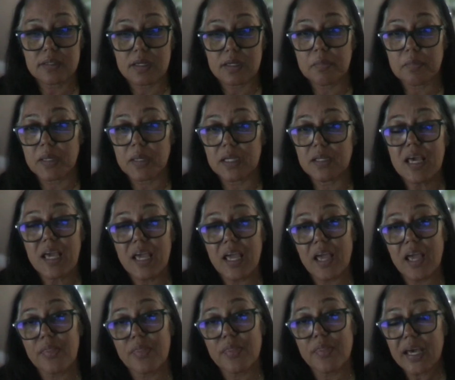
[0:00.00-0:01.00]
come in.
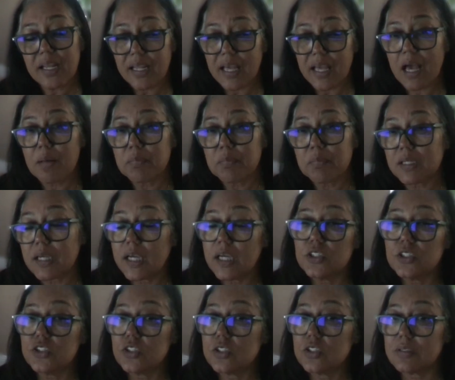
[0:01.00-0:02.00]
And that
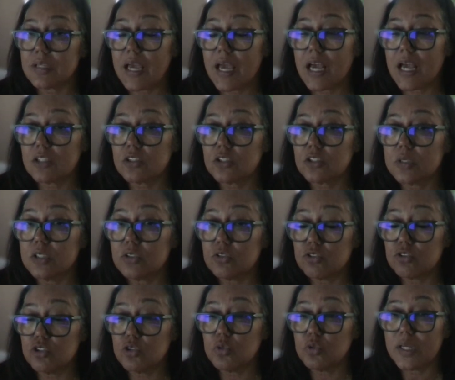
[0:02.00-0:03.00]
application is
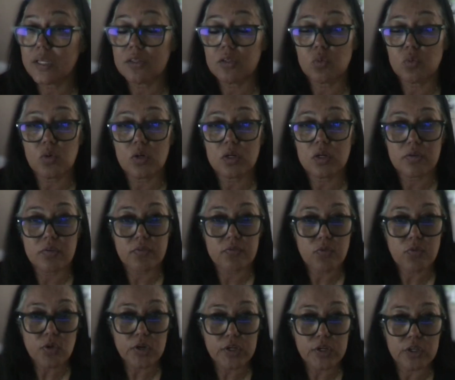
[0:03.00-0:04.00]
actually doing the work
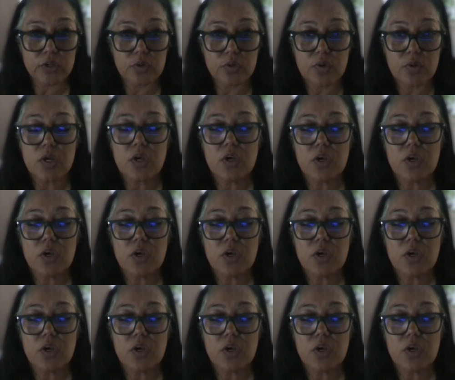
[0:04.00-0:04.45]
for you.